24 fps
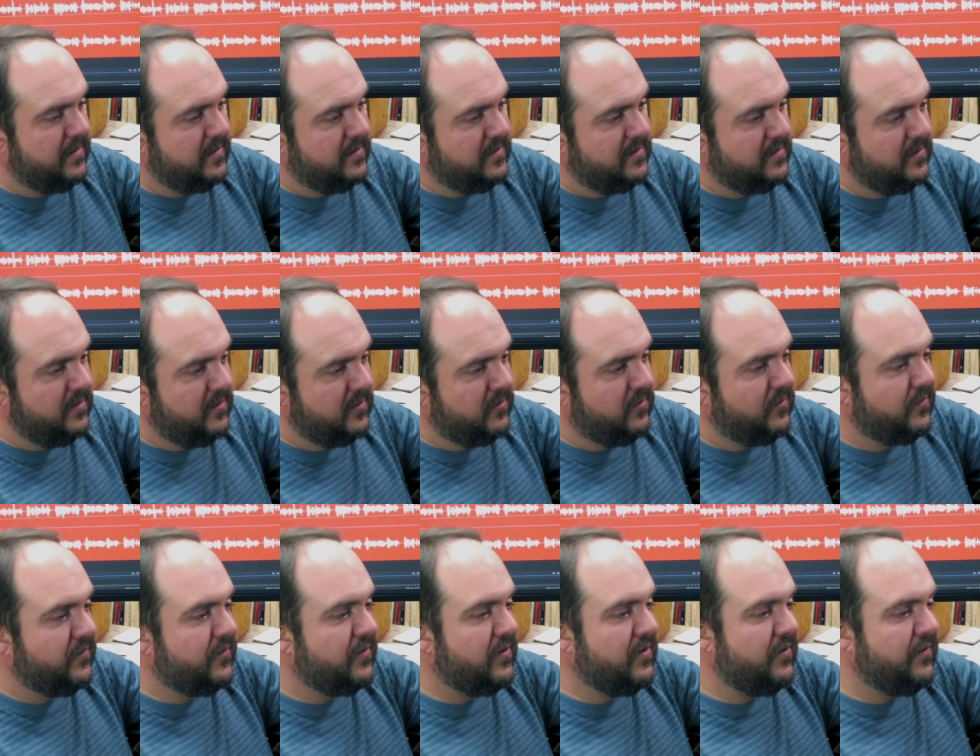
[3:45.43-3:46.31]
So,
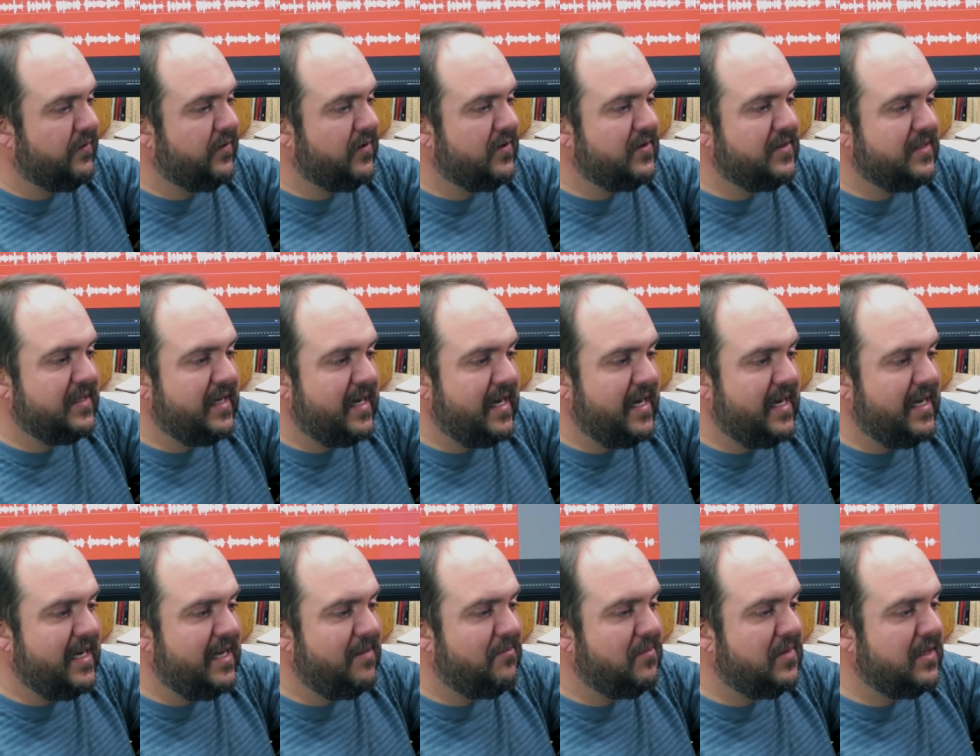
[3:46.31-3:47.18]
for the first
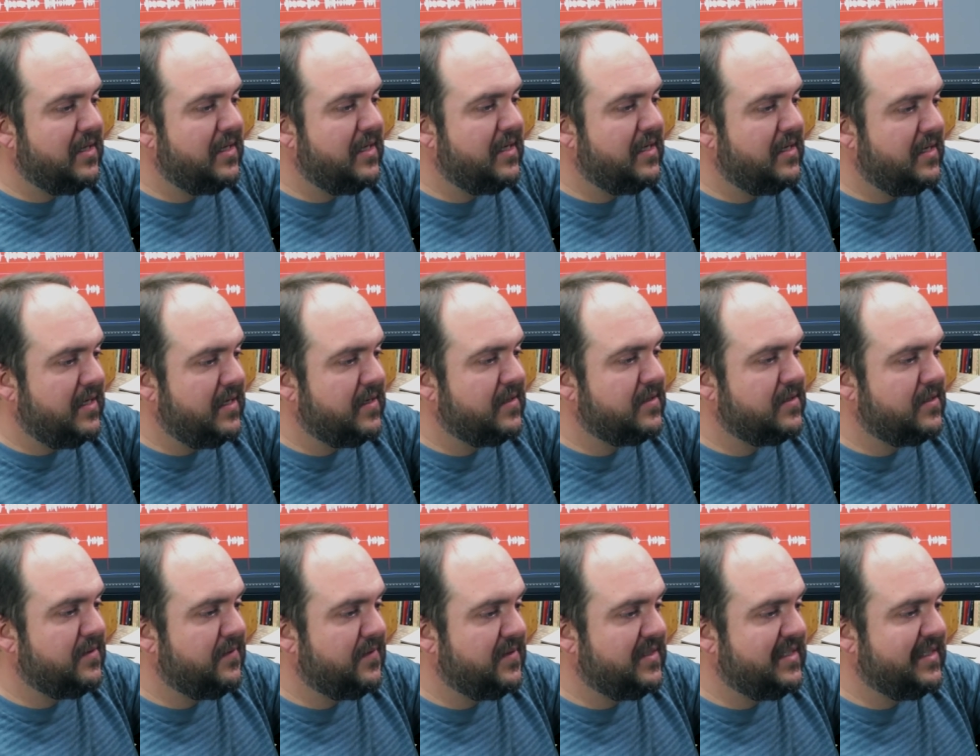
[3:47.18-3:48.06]
80 million years
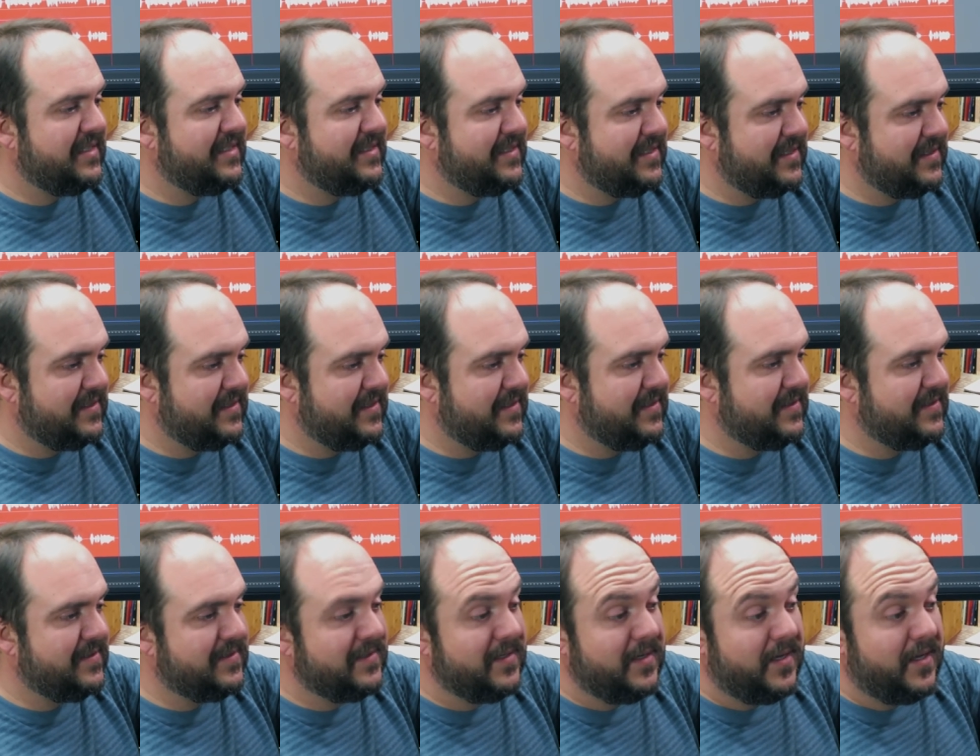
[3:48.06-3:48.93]
of its
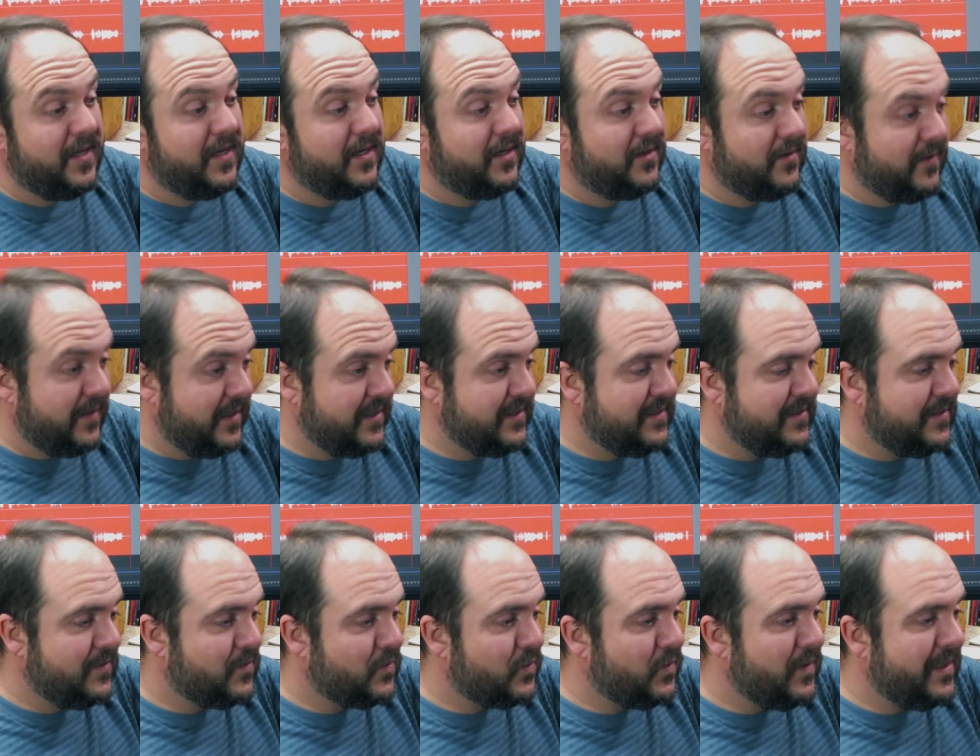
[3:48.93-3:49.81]
existence, grass
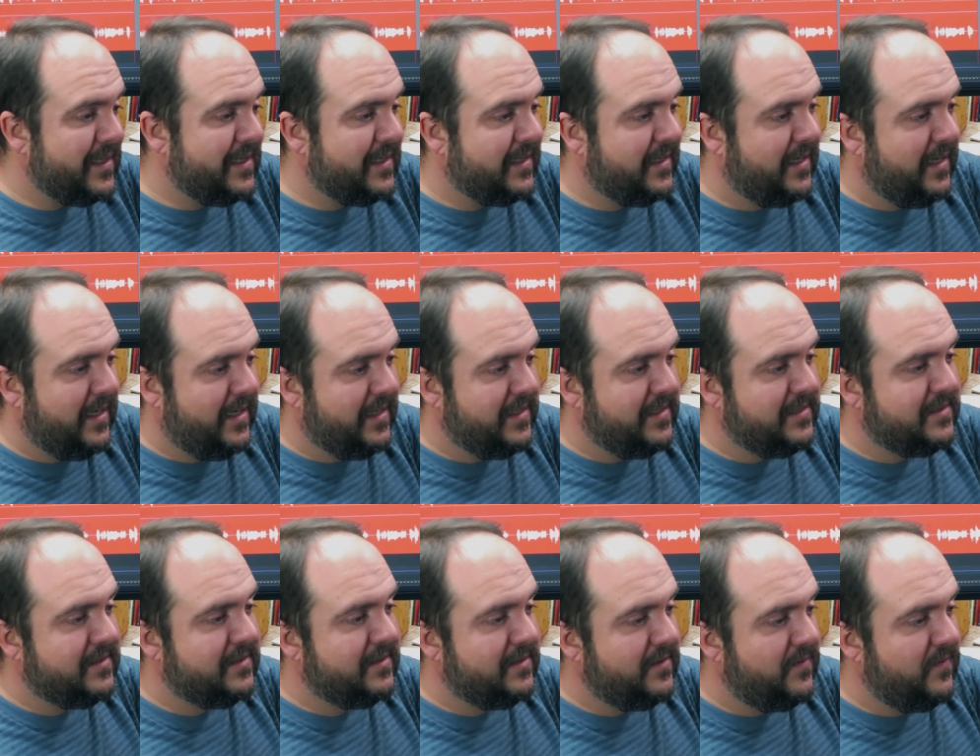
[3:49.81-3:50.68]
is relegated
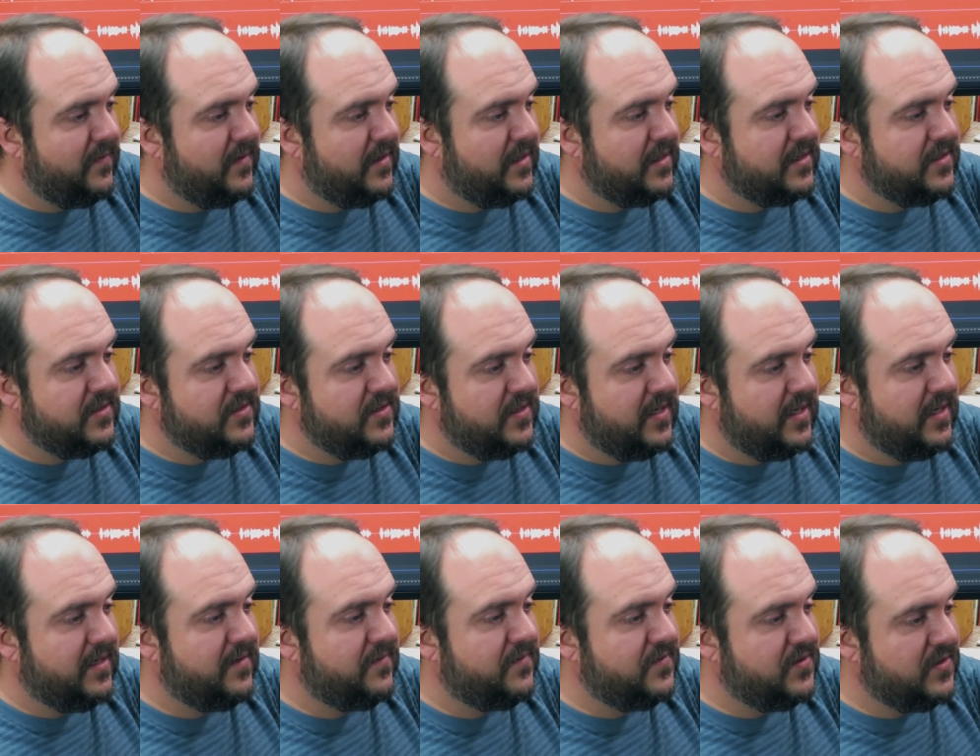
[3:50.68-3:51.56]
to living in the
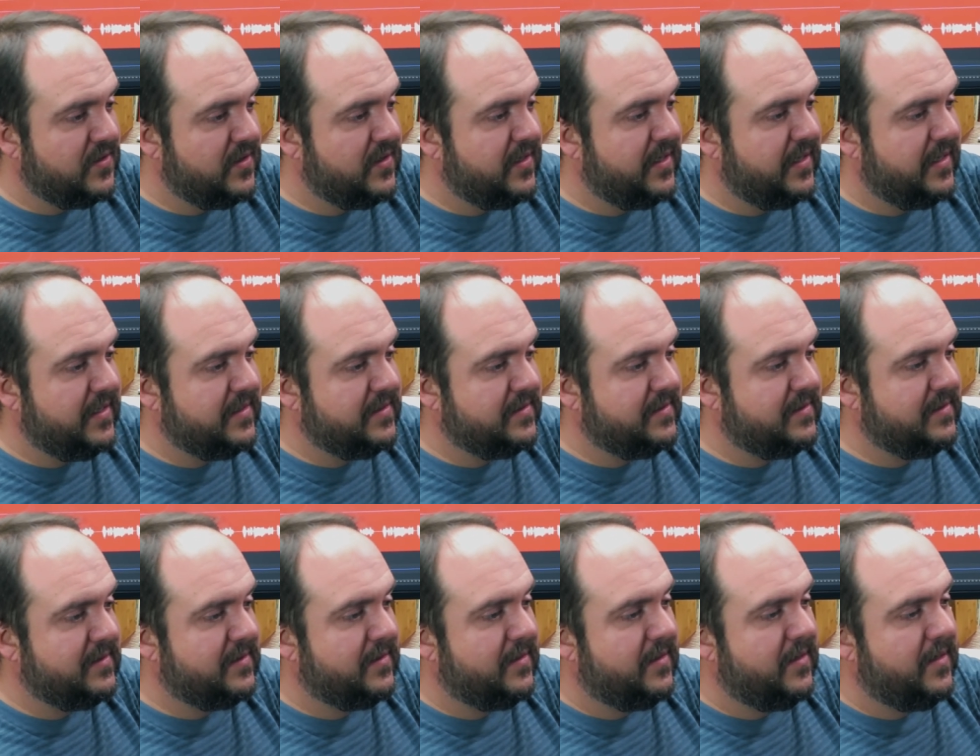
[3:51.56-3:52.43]
shade of
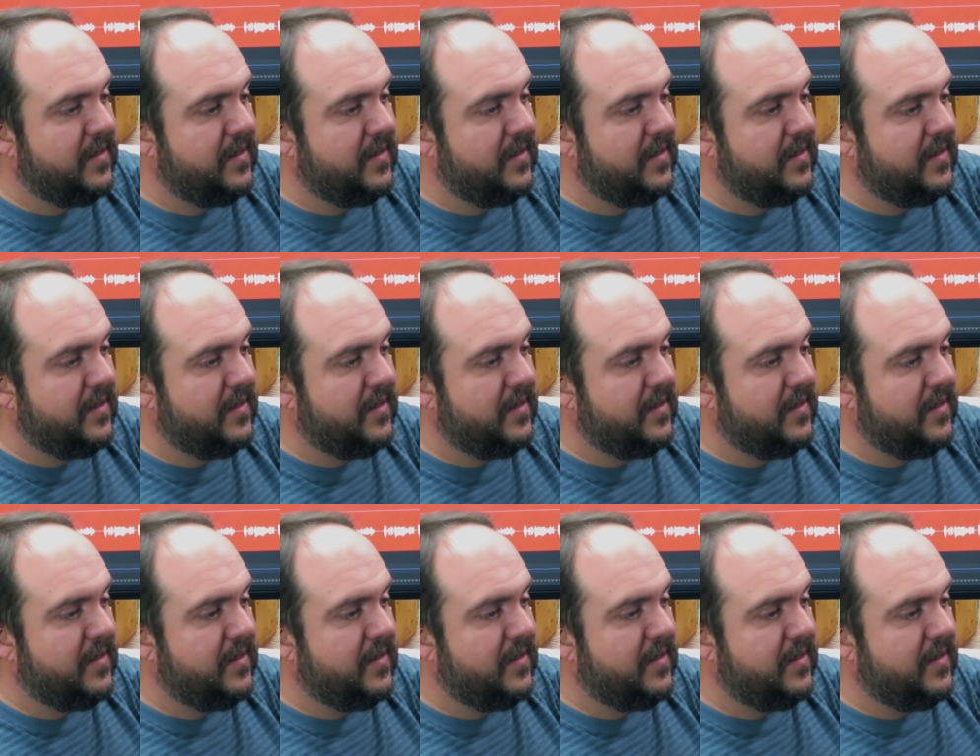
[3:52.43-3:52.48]
giants.